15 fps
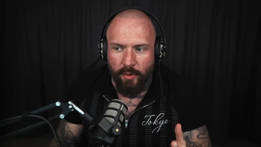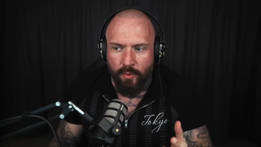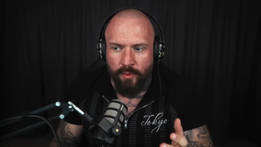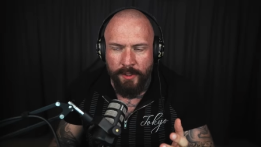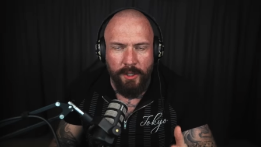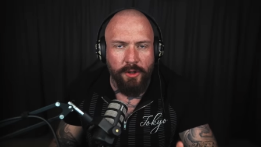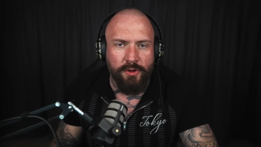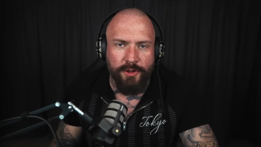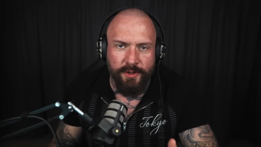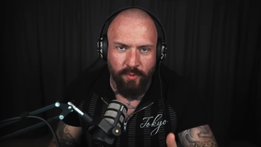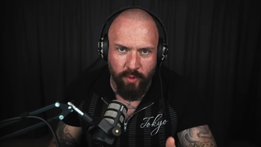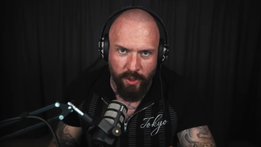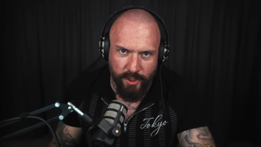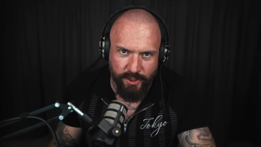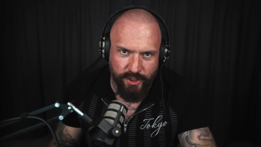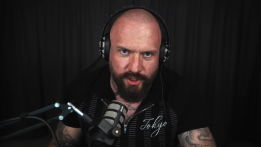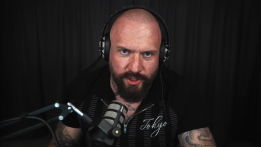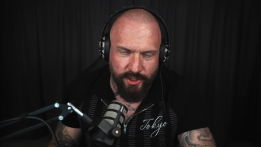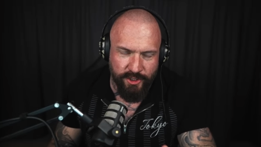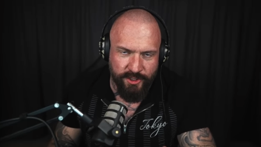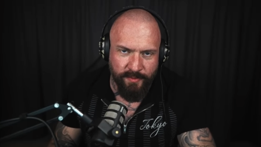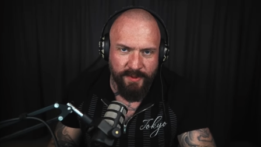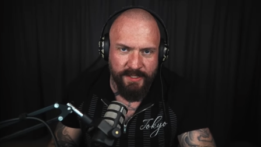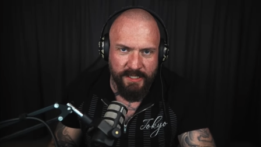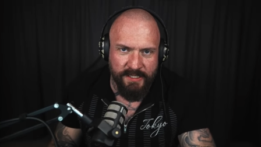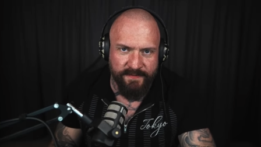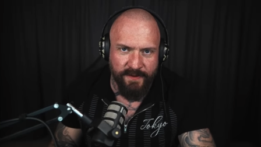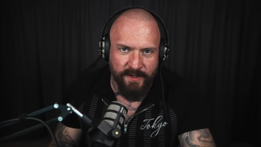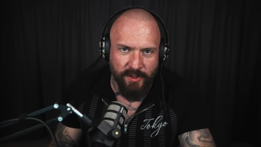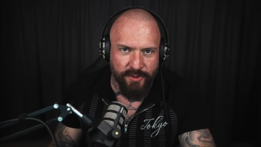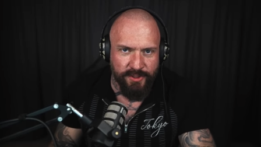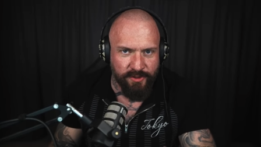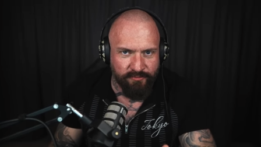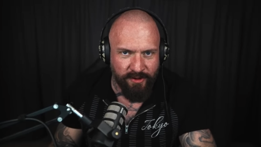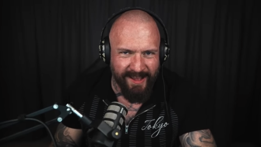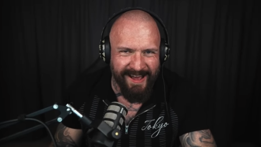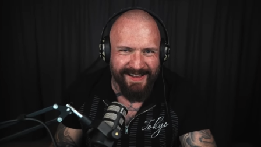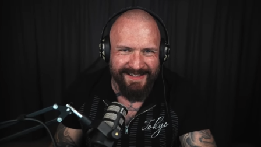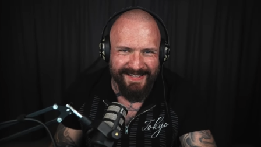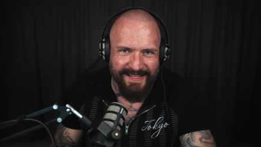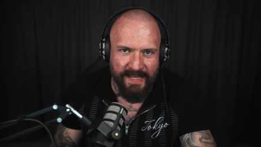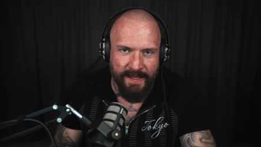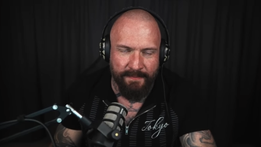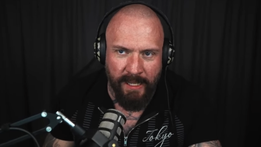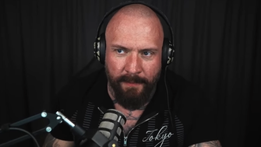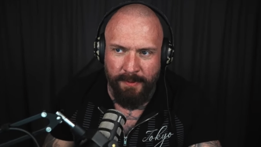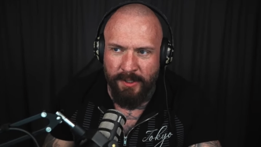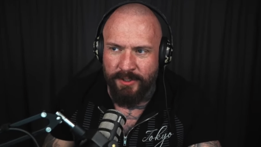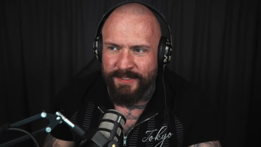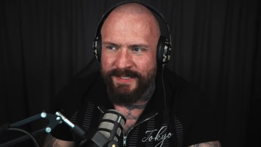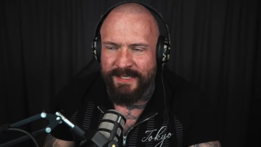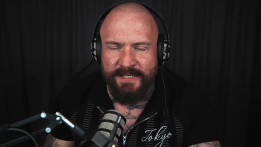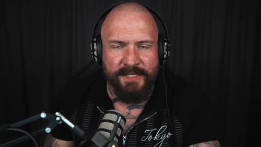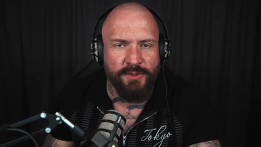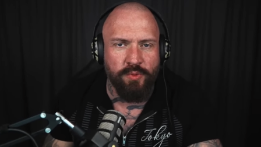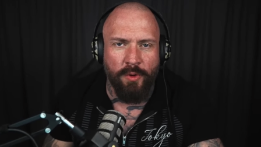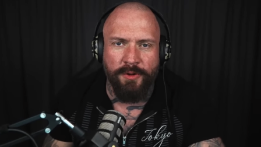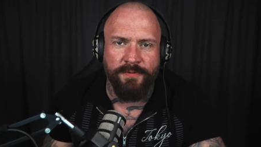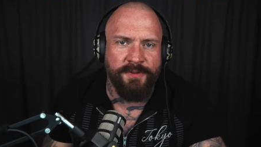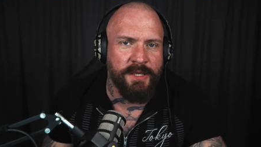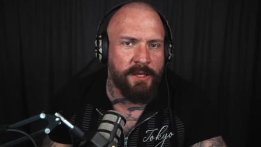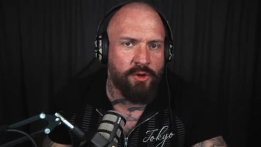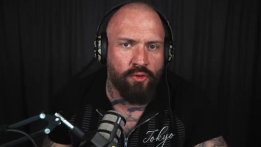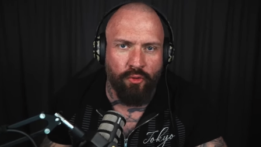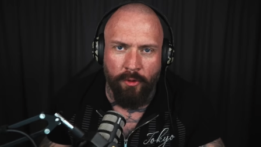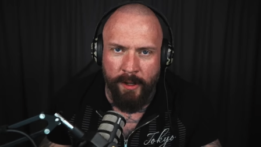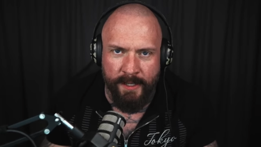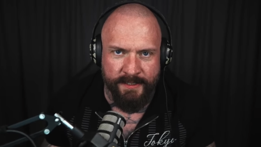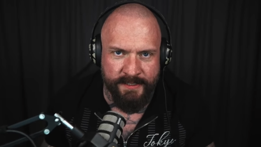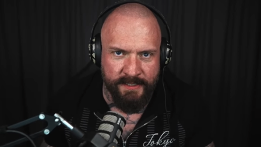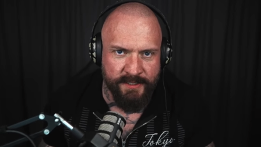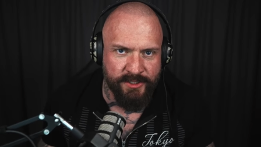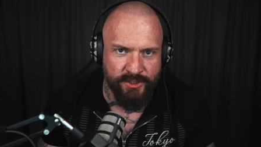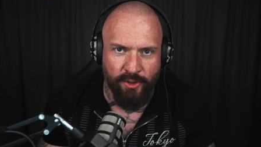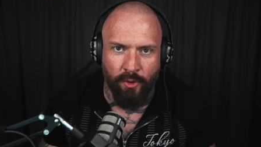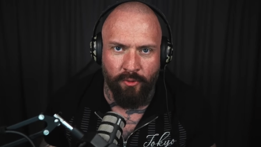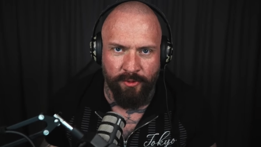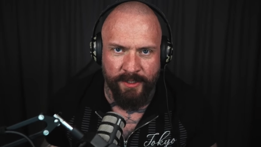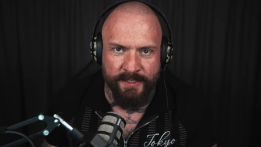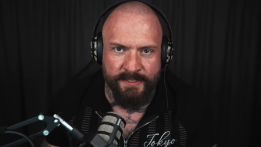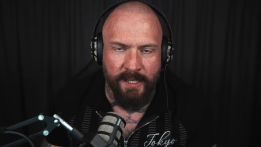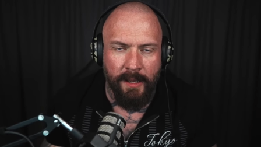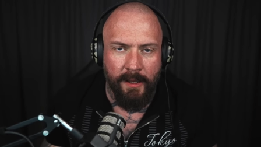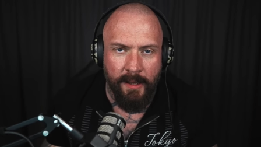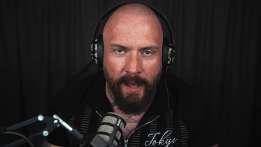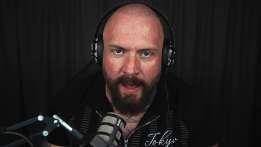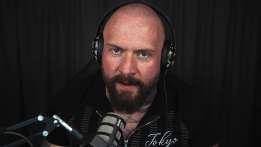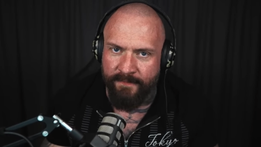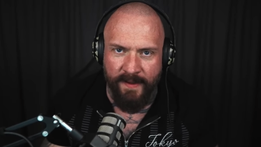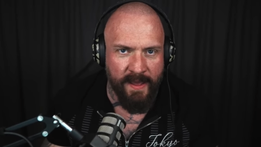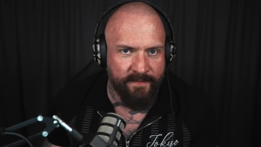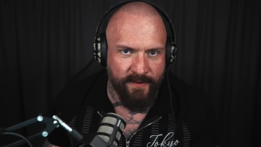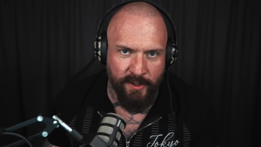We are going to watch some of these videos and react to them, because this is one of the craziest stories I've ever